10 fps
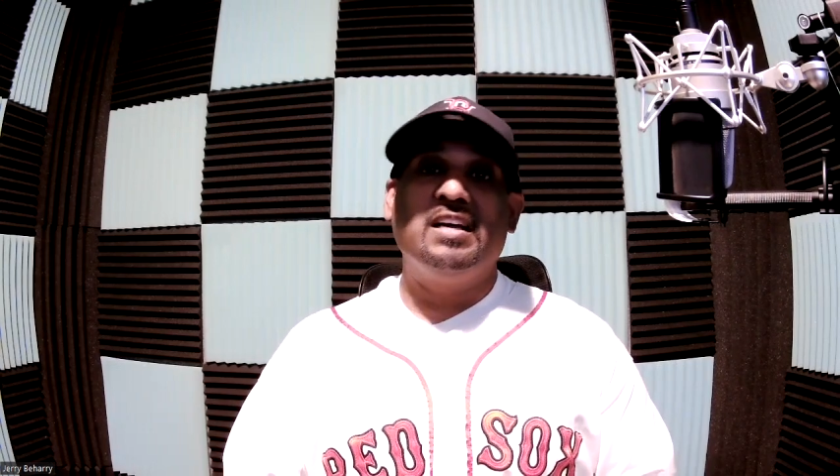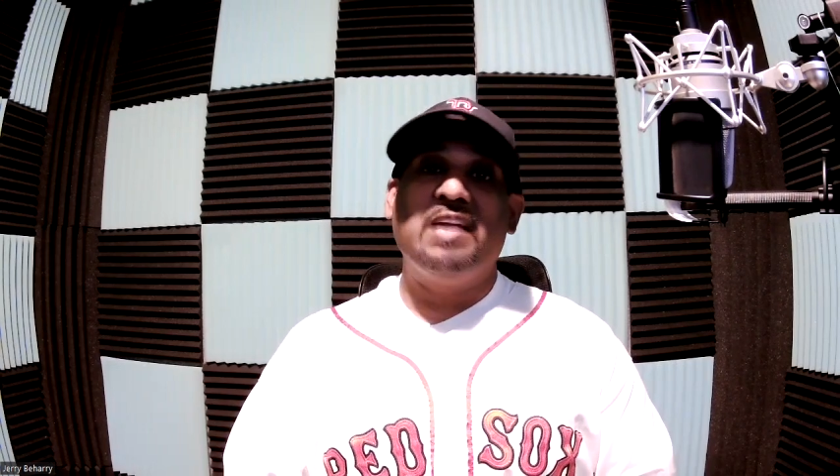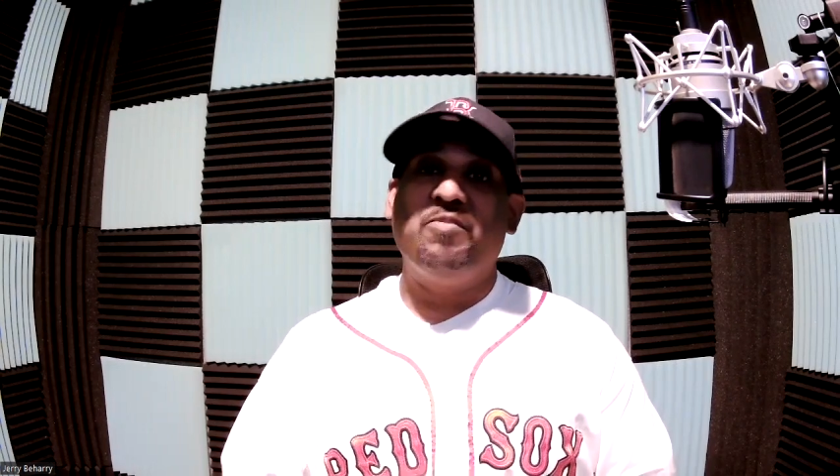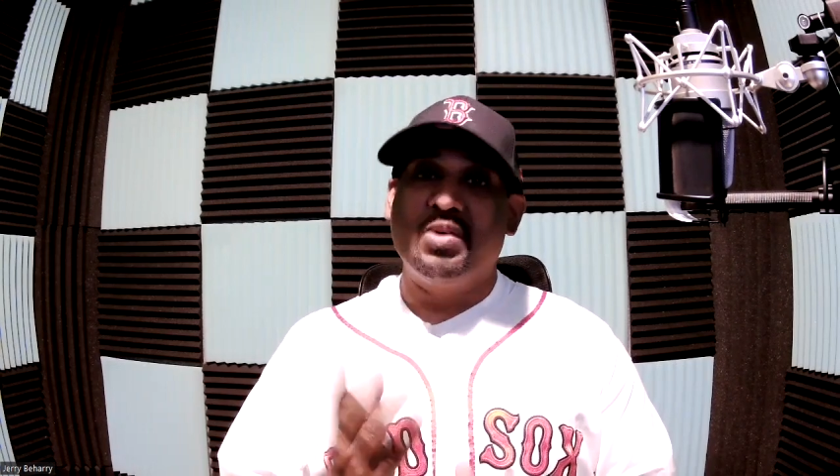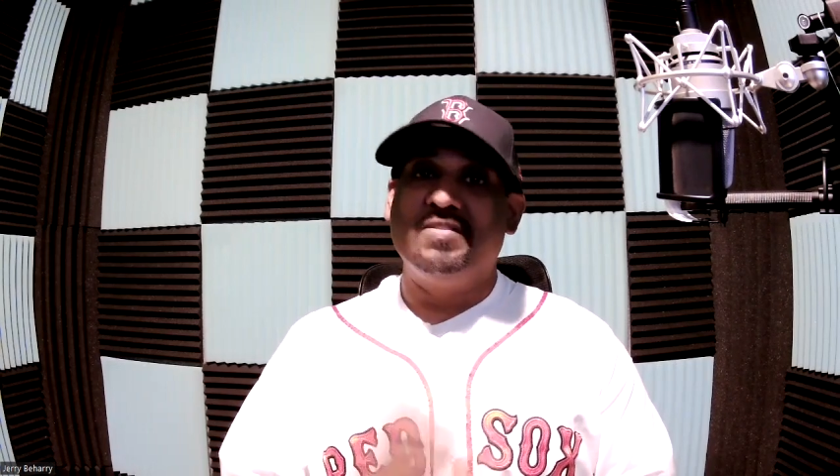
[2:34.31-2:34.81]

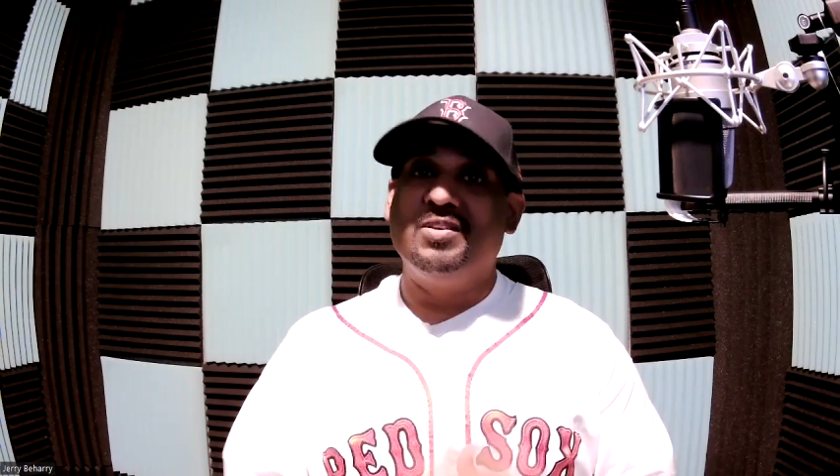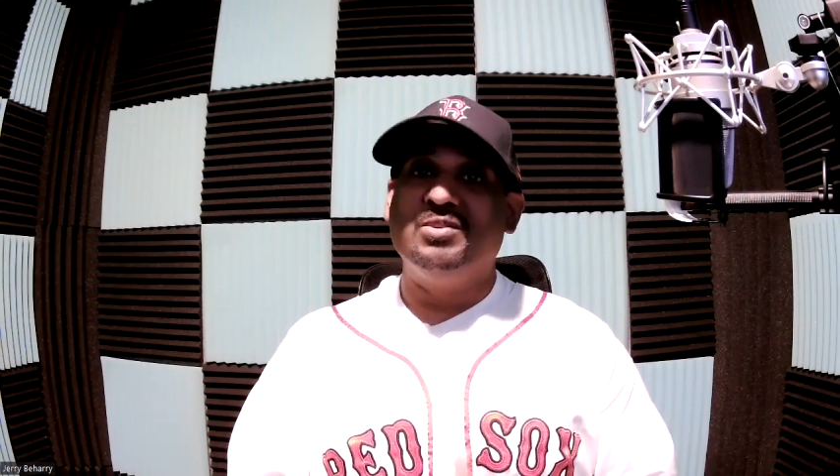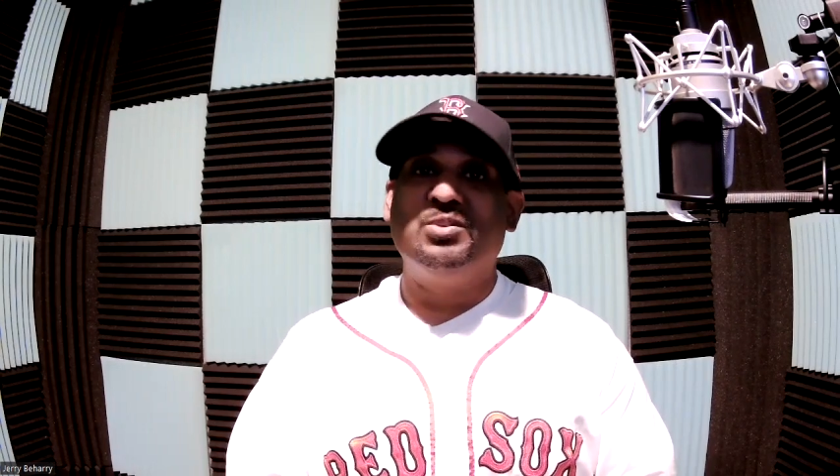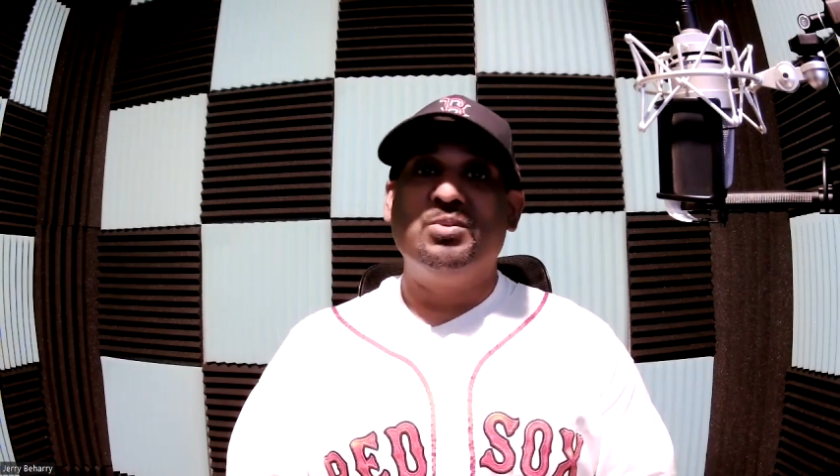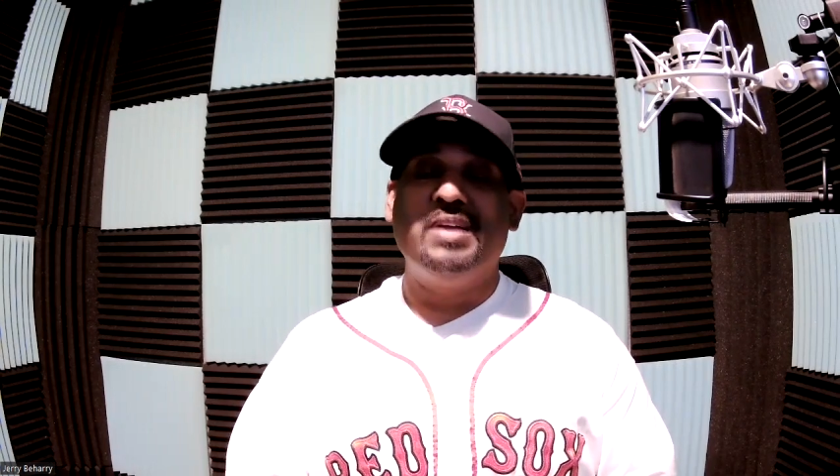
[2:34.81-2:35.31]
gave one of
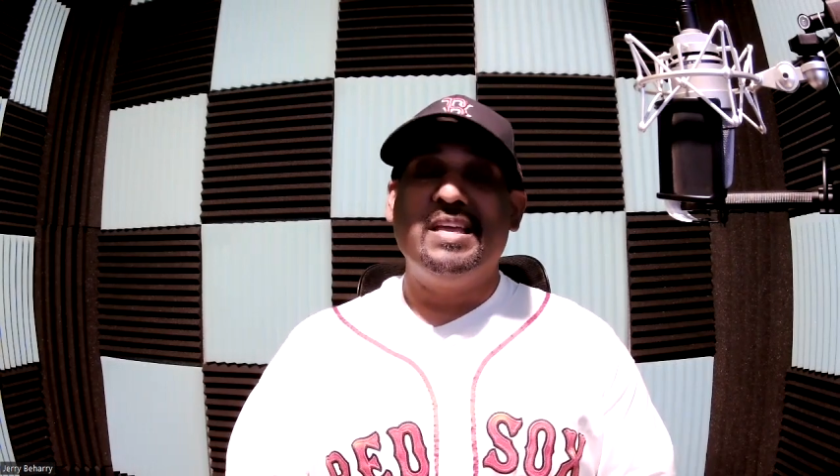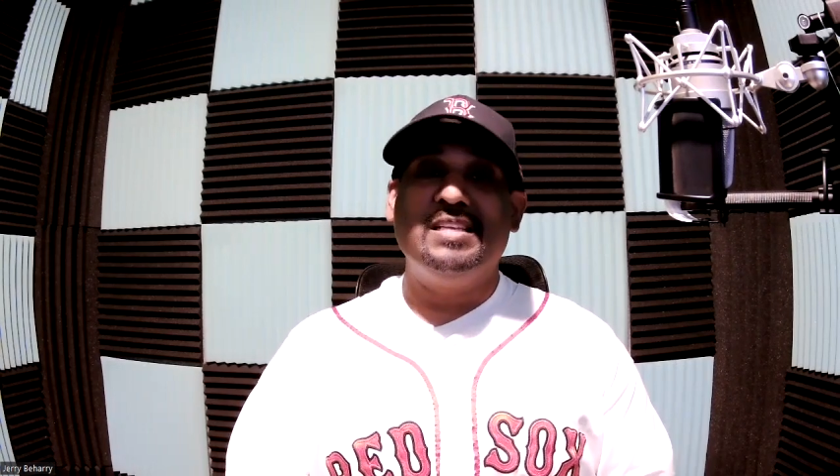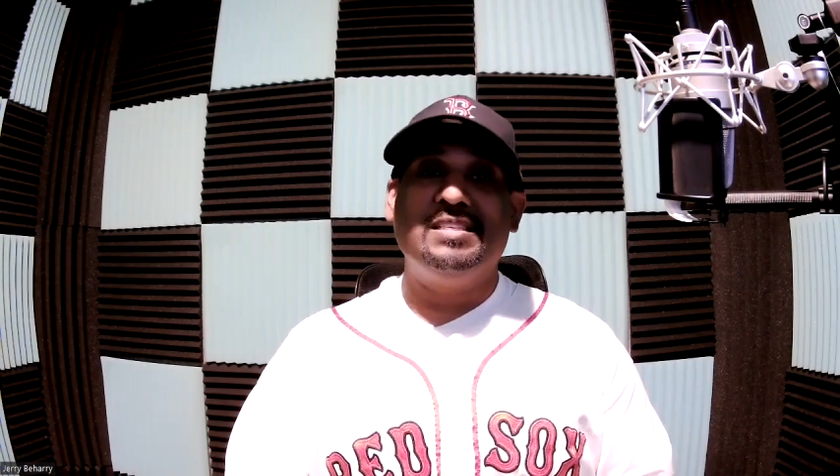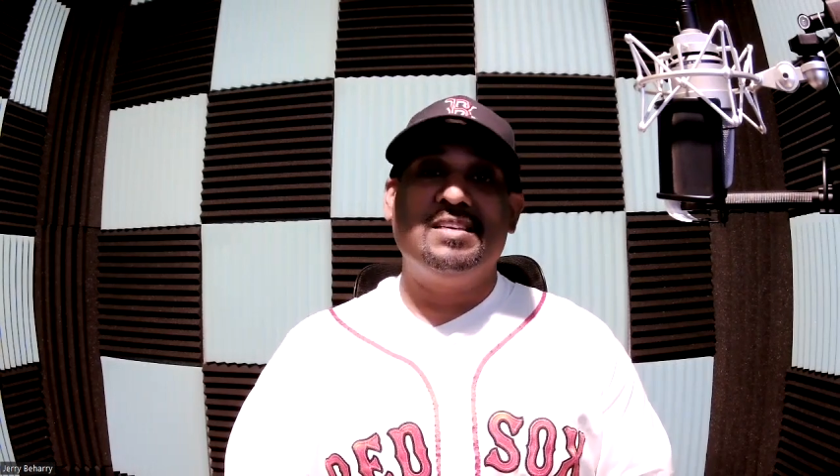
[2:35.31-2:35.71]
those two ladies